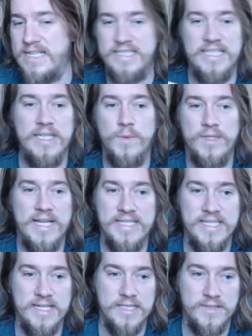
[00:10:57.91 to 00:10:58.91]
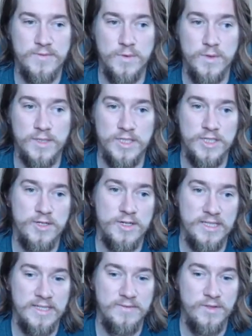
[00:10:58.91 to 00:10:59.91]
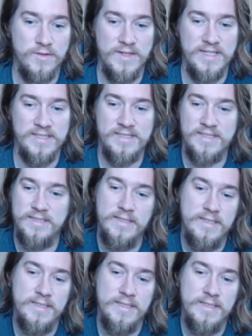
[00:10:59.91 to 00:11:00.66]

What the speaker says: seeing what that does for constructed level events.